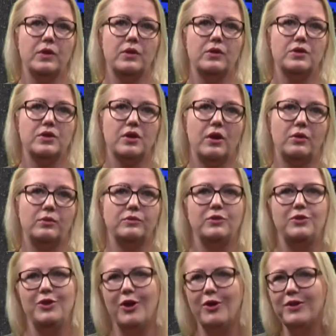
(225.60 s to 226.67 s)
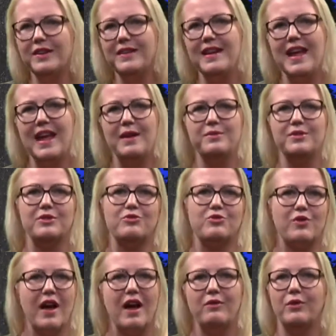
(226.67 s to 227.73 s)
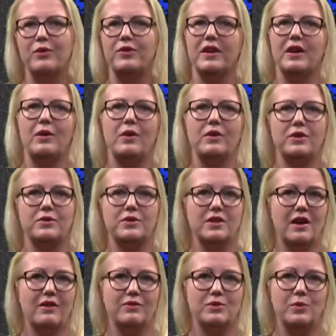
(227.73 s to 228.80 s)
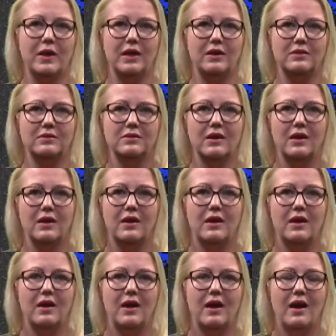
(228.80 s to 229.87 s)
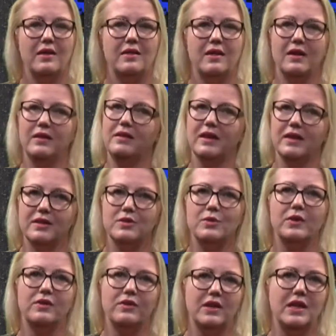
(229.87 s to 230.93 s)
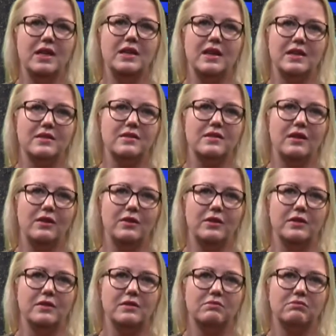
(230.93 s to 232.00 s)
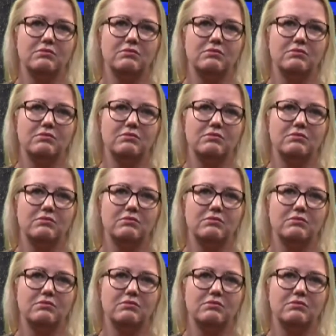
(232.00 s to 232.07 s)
So know their names and travel there yourself as well. I think that is one of the key lessons I learned.